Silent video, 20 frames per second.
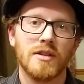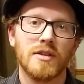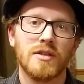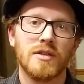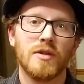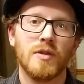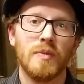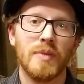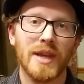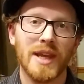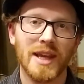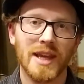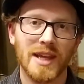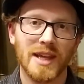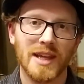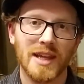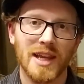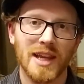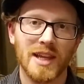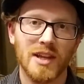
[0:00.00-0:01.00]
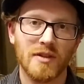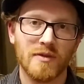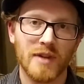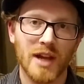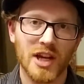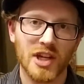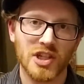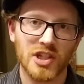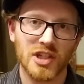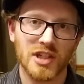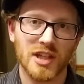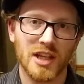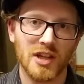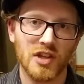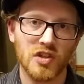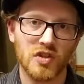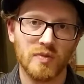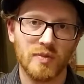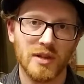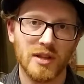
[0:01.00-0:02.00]
to pick a direction that
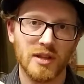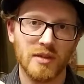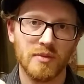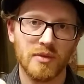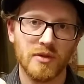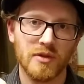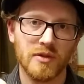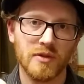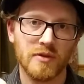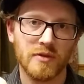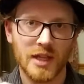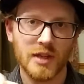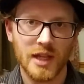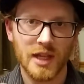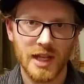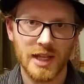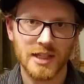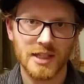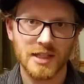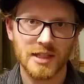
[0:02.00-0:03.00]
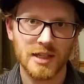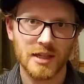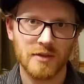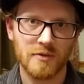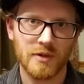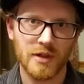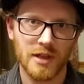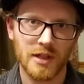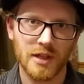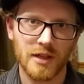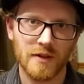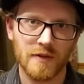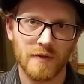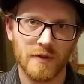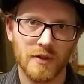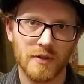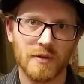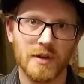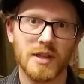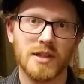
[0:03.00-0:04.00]
you spin the balloon and stick with it
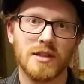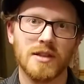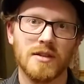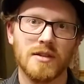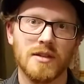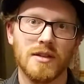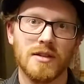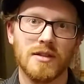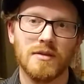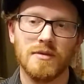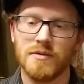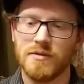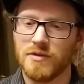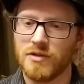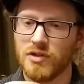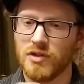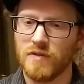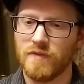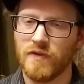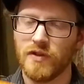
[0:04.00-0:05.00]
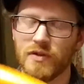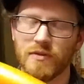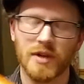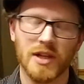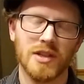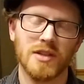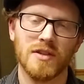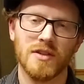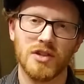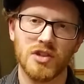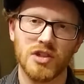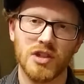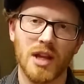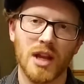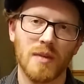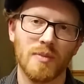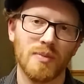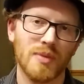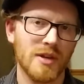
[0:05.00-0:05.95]
for the rest of the shape.